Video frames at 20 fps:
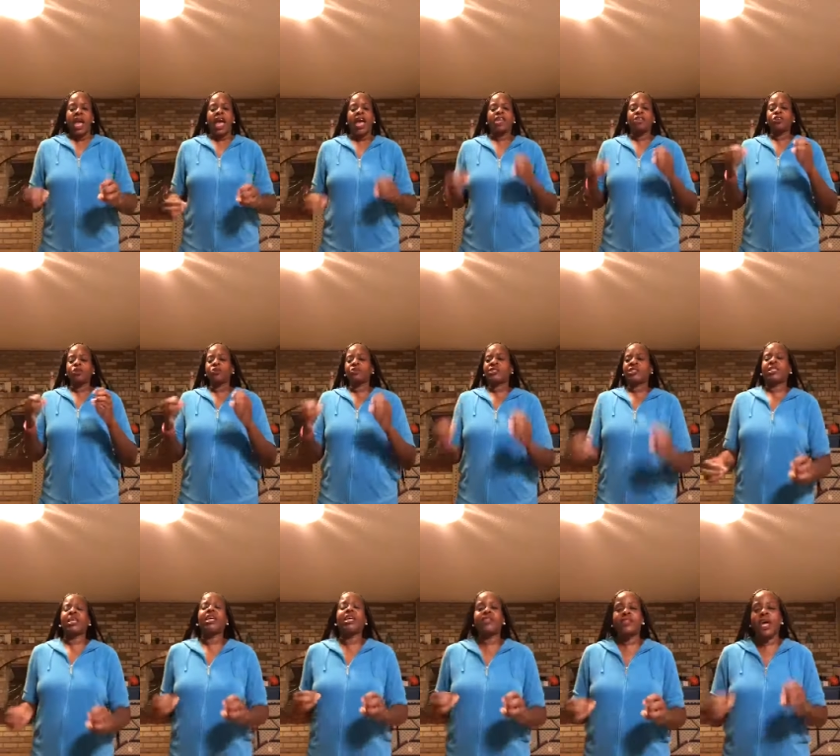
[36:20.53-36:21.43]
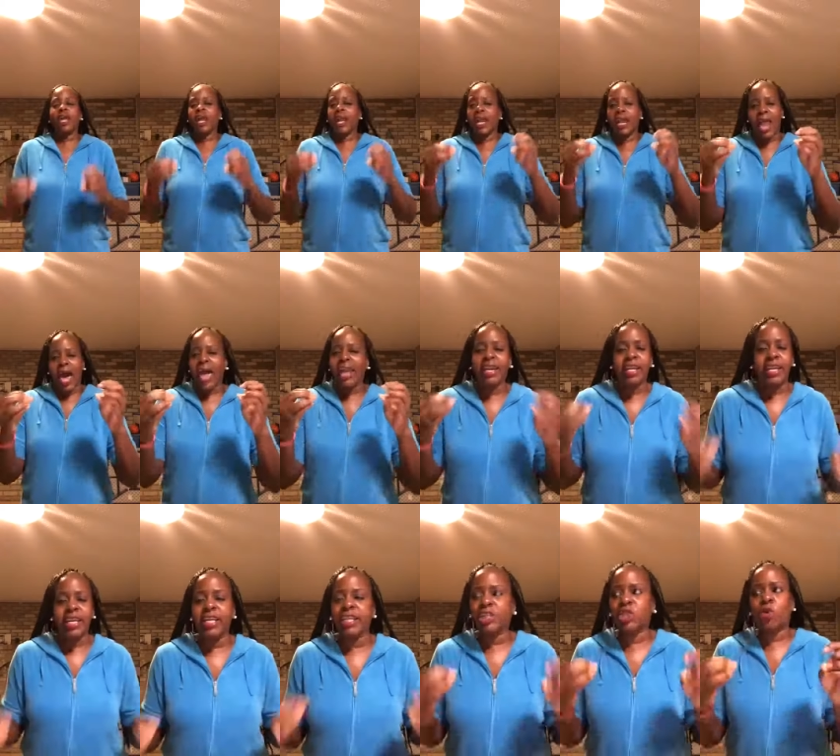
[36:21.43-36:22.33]
and you see that a lot of
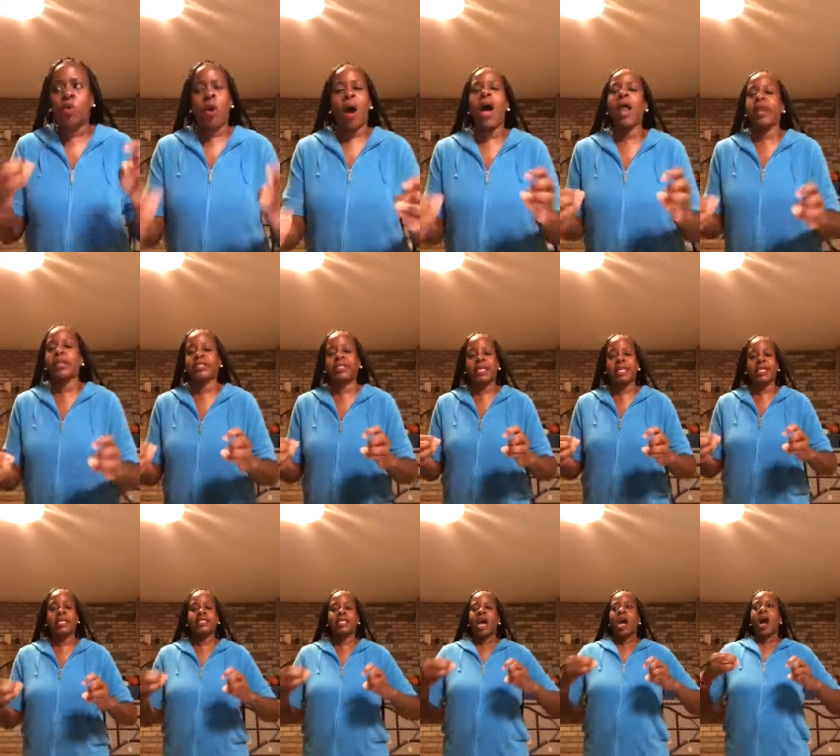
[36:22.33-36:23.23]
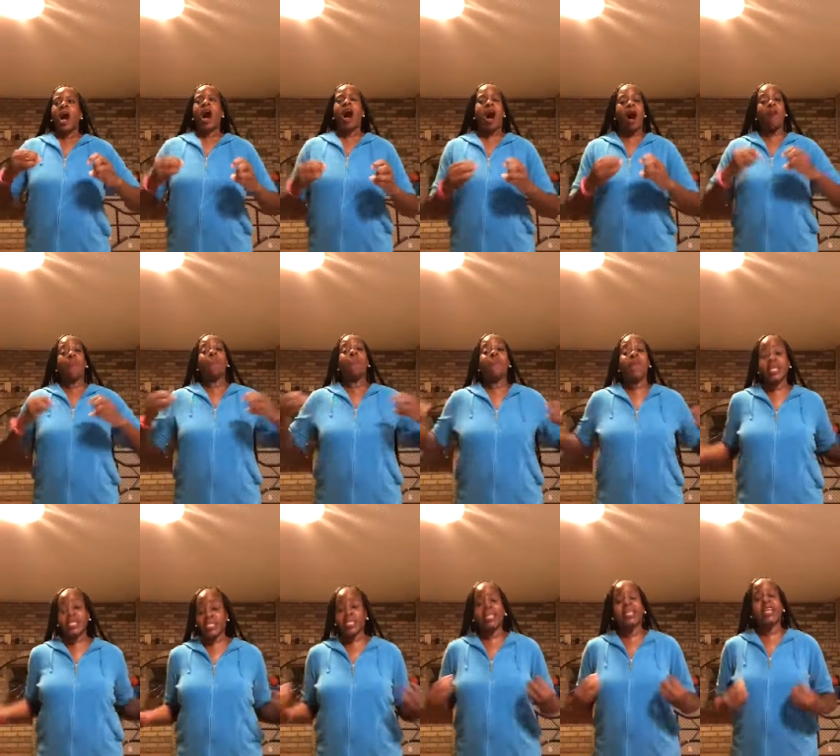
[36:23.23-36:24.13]
these qualities are
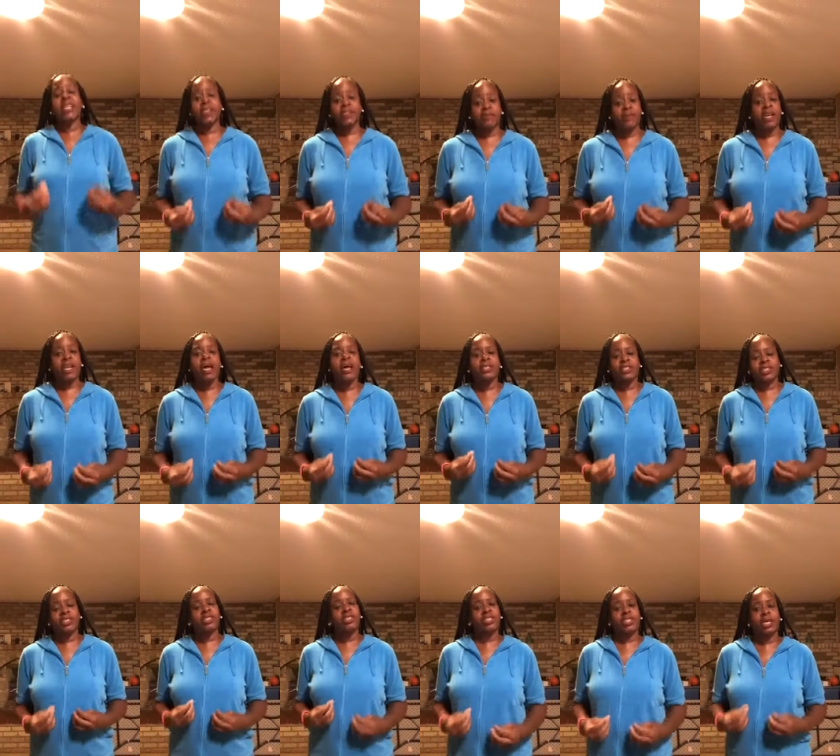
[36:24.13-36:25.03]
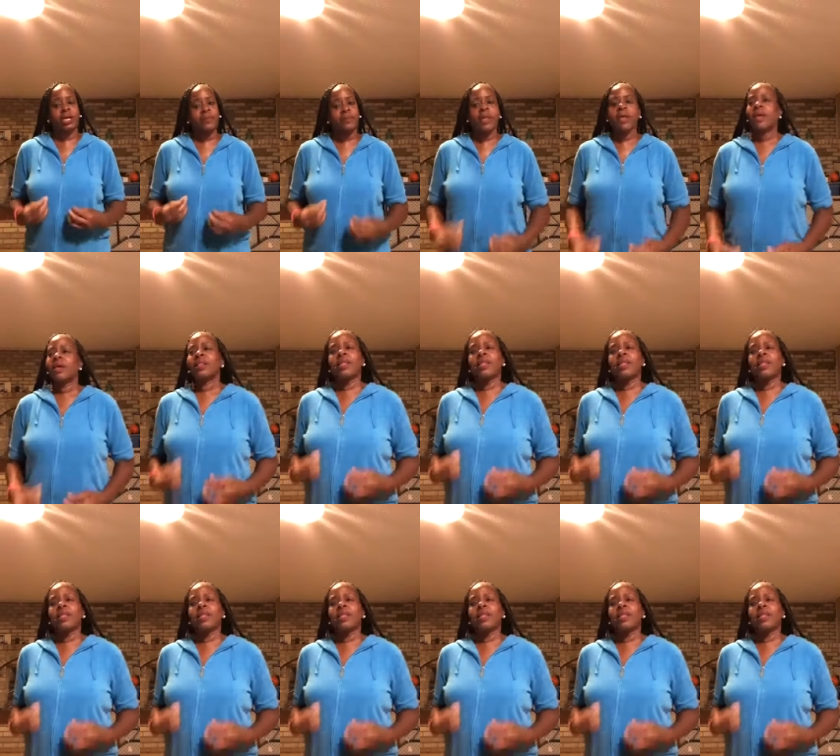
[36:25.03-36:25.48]
missing in the relationship,